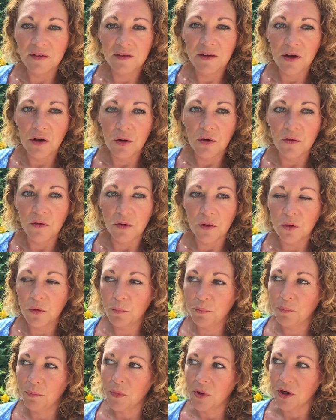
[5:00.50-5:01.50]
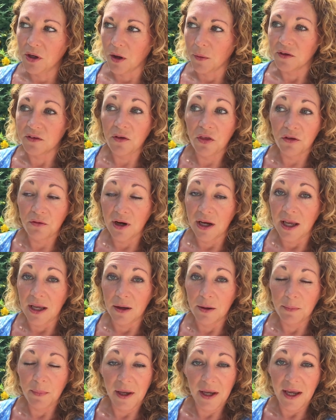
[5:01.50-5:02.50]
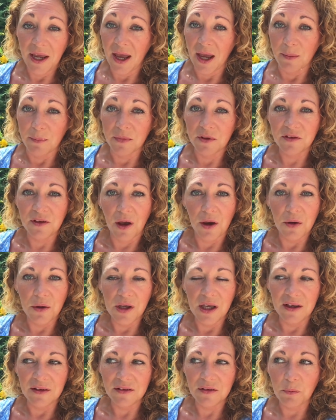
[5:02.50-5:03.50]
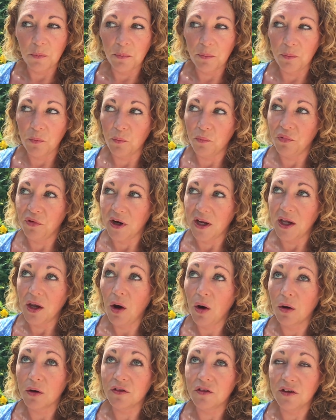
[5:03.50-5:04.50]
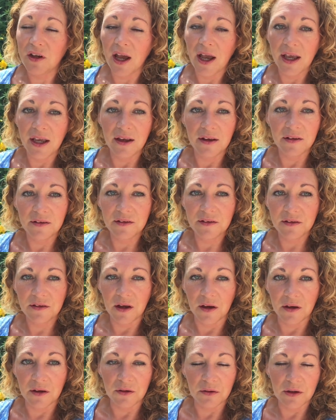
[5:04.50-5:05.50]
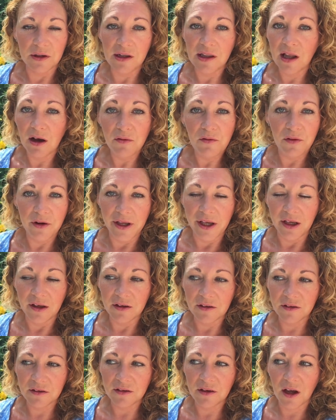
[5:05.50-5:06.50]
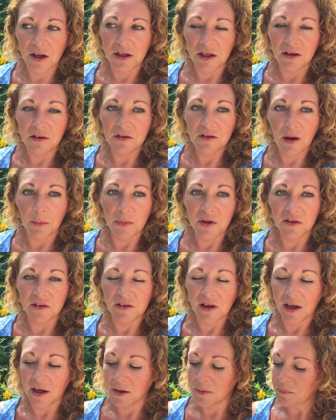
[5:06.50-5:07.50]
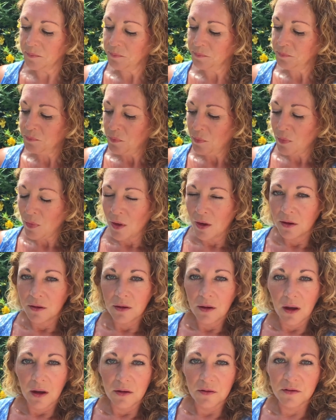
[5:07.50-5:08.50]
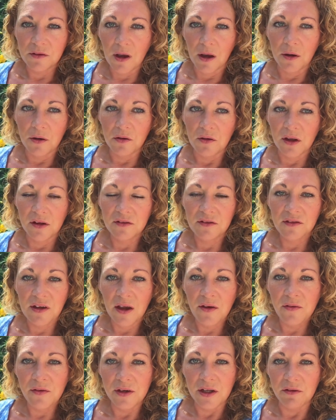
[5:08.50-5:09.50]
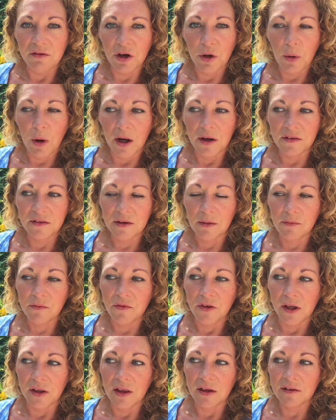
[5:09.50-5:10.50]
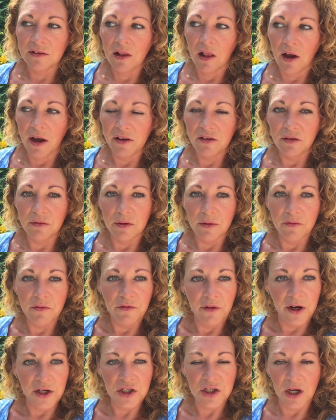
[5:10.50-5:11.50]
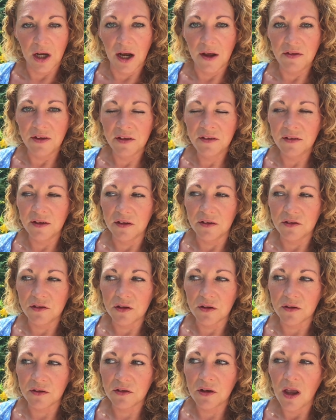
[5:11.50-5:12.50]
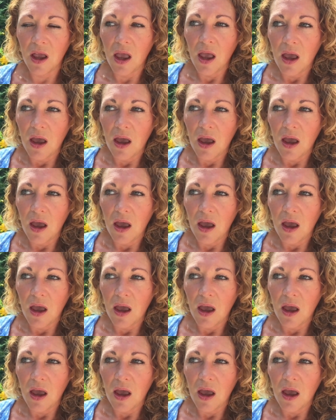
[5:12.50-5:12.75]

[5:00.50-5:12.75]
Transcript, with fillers: still, you know, it's 3 p.m, so it's pretty hot today. It's a lovely sunny summer's day, So definitely requires something that's lighter and fresher, and this is just